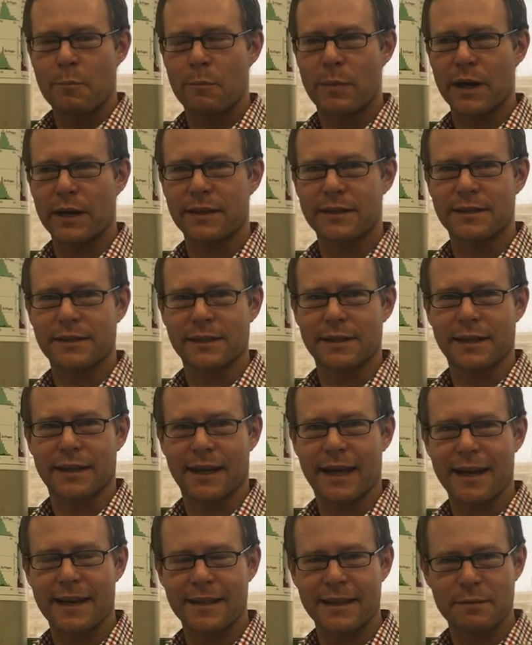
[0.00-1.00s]
but
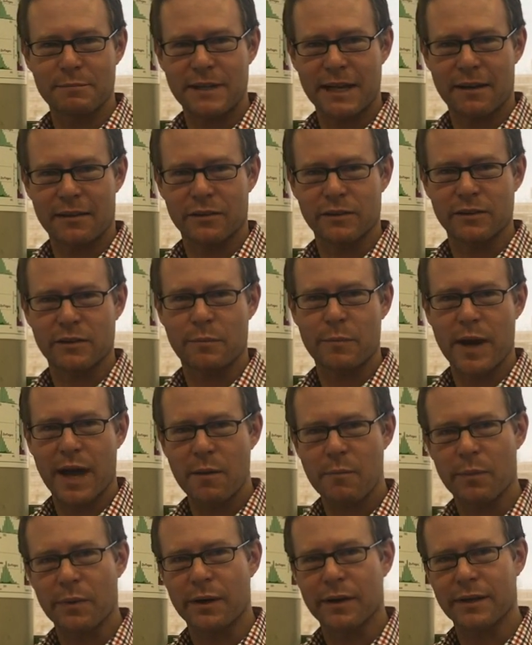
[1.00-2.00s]
getting them down onto
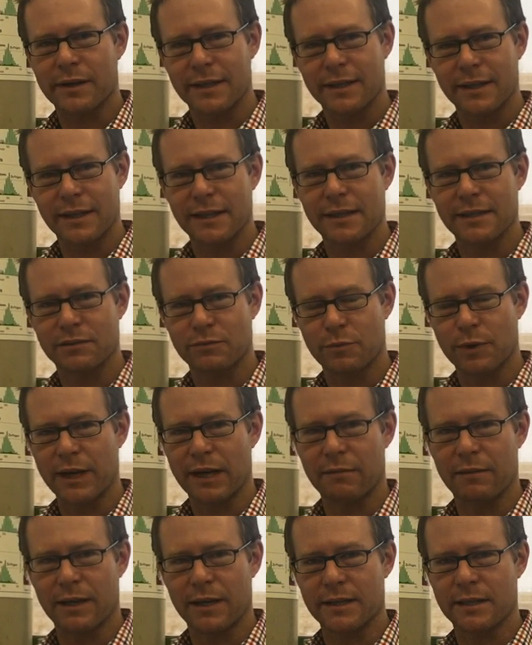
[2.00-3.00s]
paper is
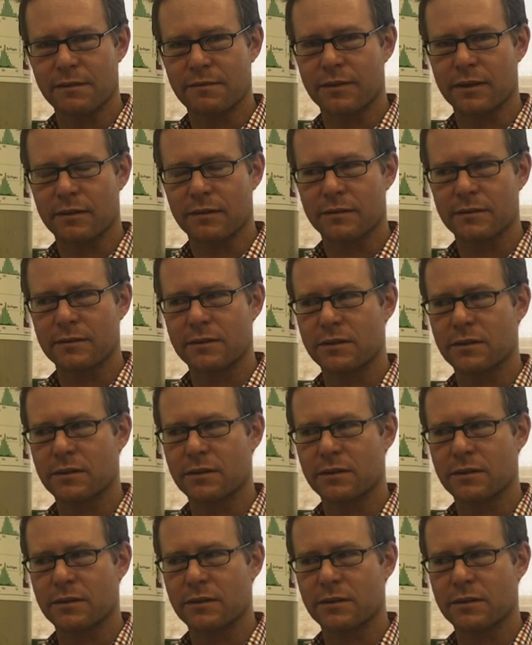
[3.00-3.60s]
really, really difficult.